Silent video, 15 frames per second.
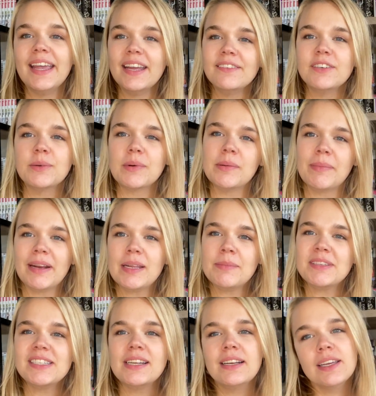everyone, my name is
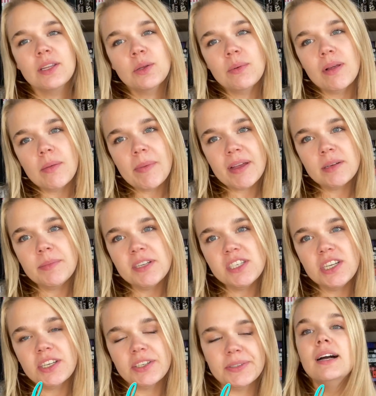Danielle and welcome back to my
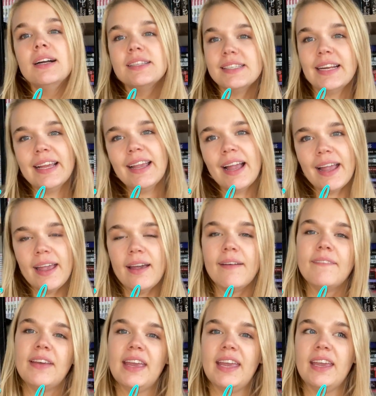channel. Today I
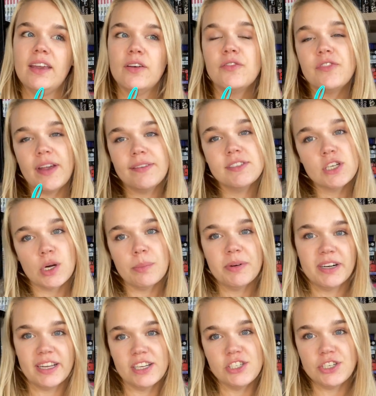have a 5-star
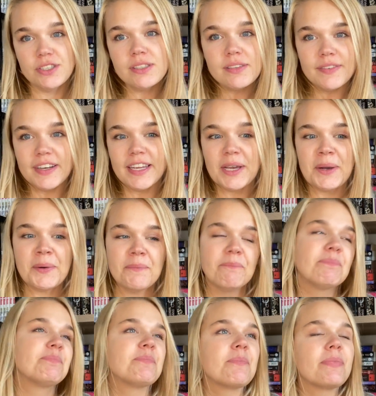predictions video.
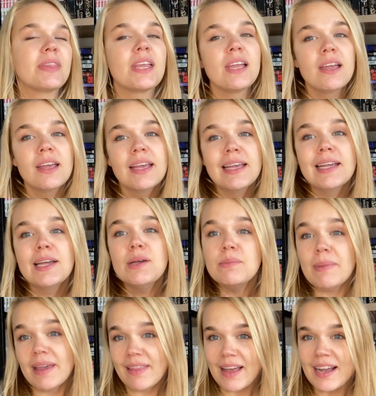
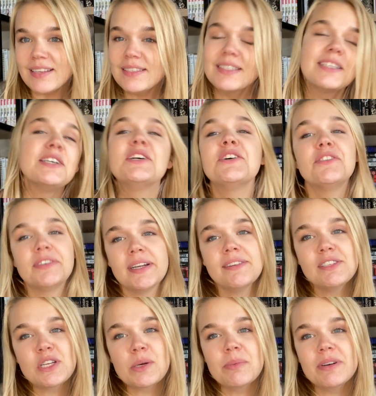My last
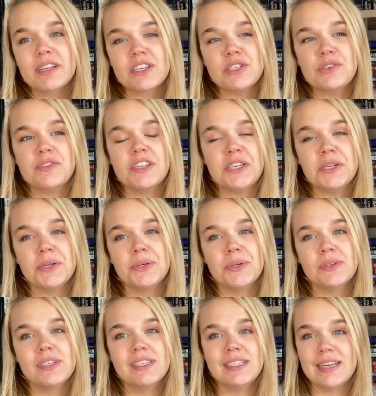5-star prediction
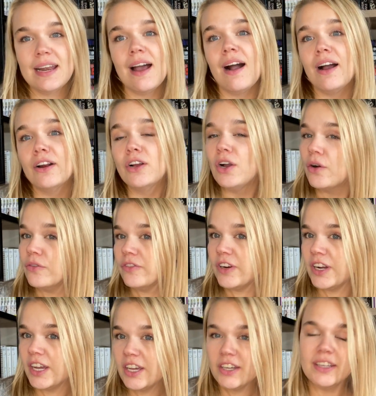video did not go
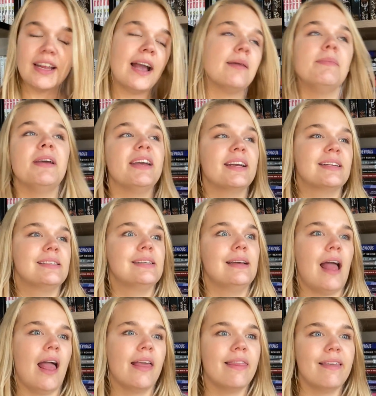very good. I picked,
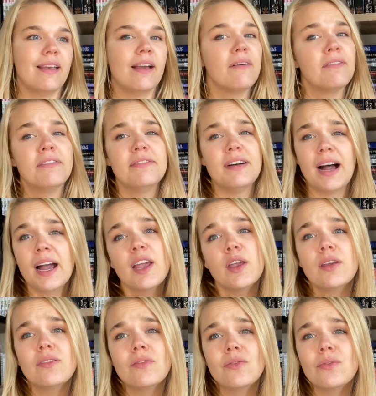I think,
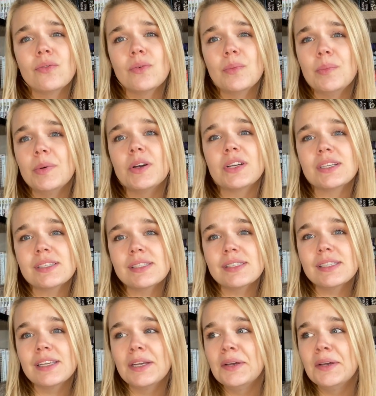5 books